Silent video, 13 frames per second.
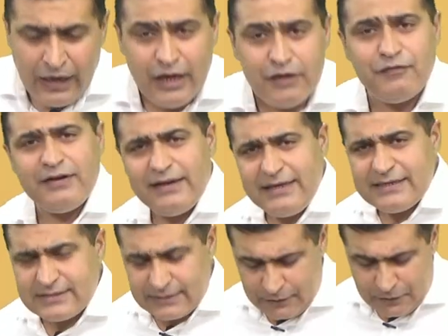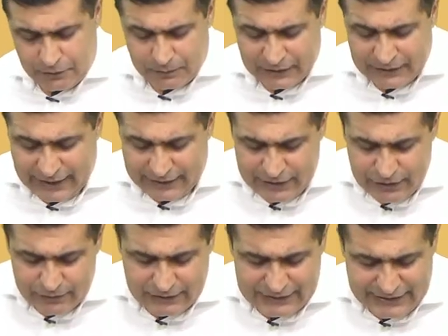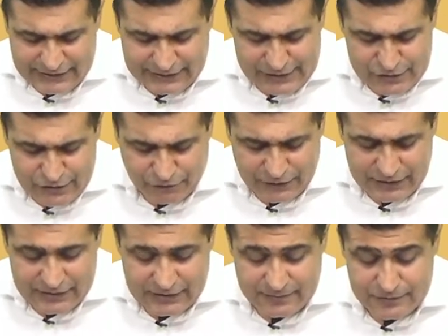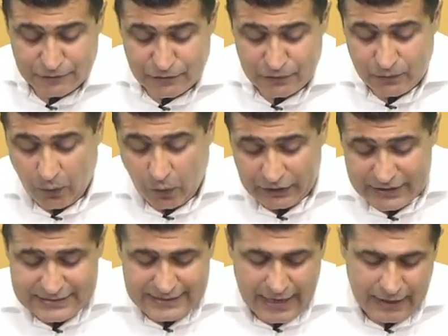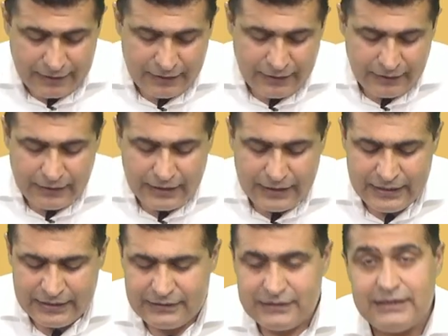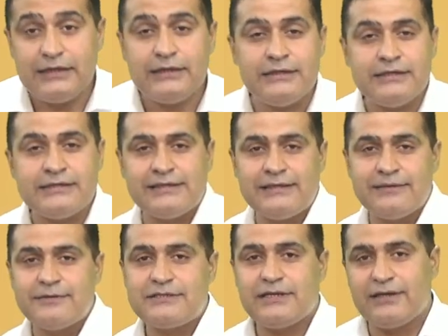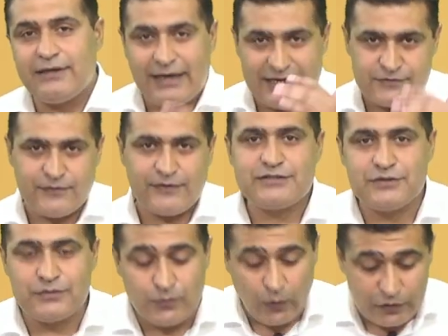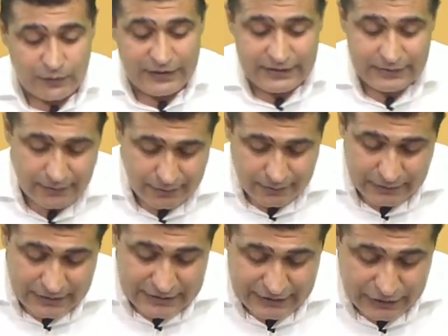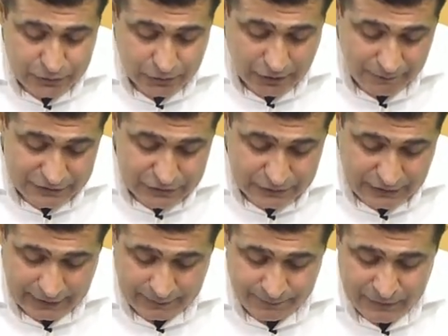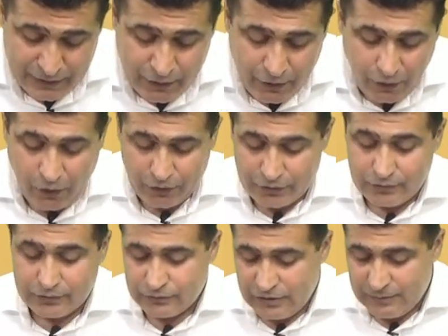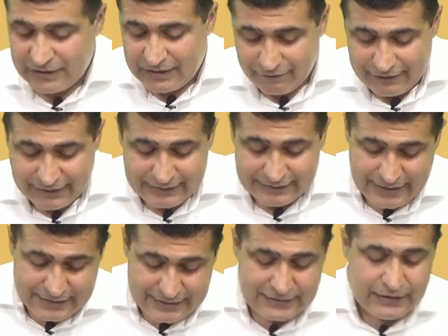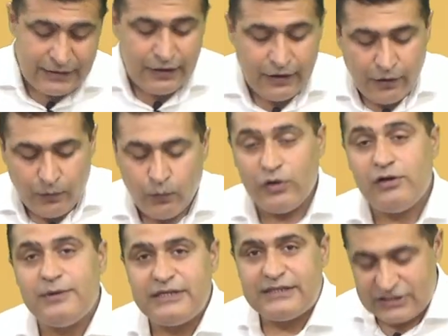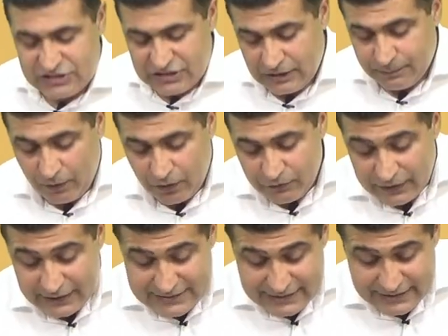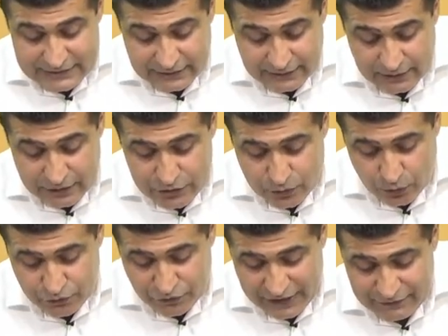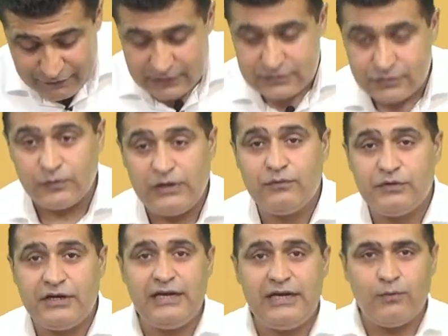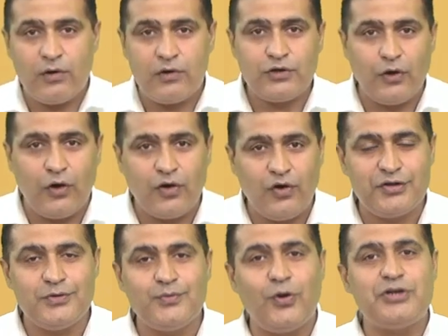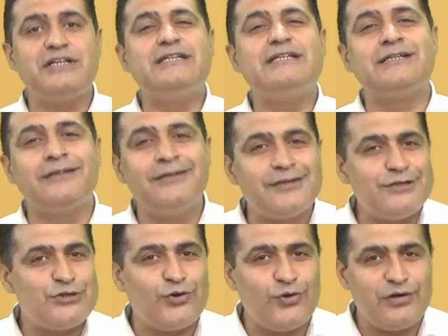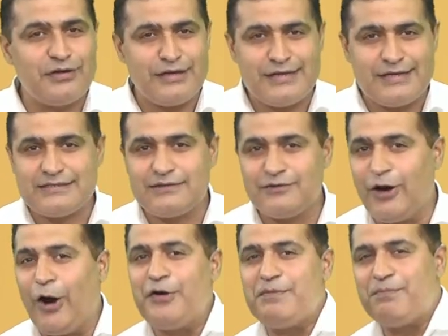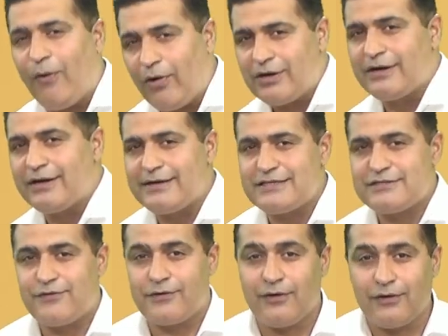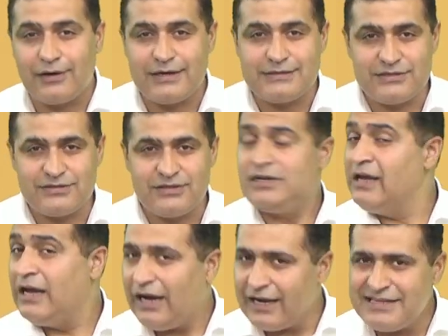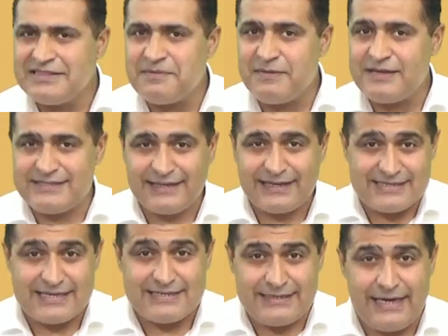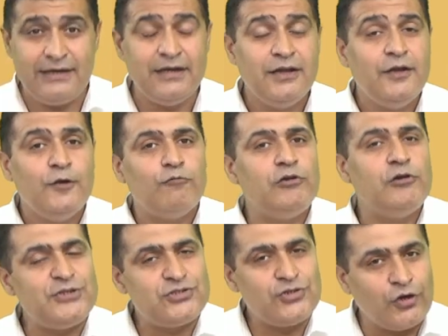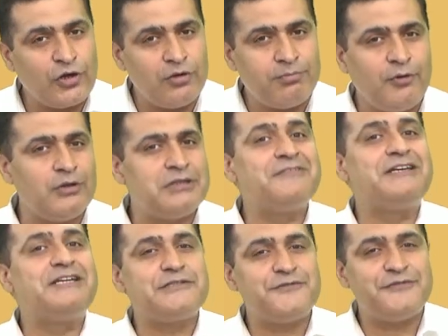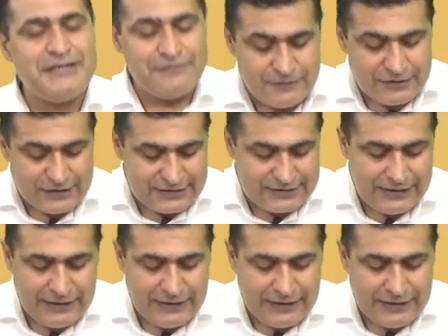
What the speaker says: If I really, you know, get into the details of it in terms of, you know, what is there in the syllabus area as far as, you know, what we, you know, intend to cover today, or, you know, we'll be covering in this, we'll be touching upon various intern control frameworks. So we really want to talk on, you know, what the internal control is, how important it is for an organization. Again, the basic, as I said, we'll be talking about the various frameworks.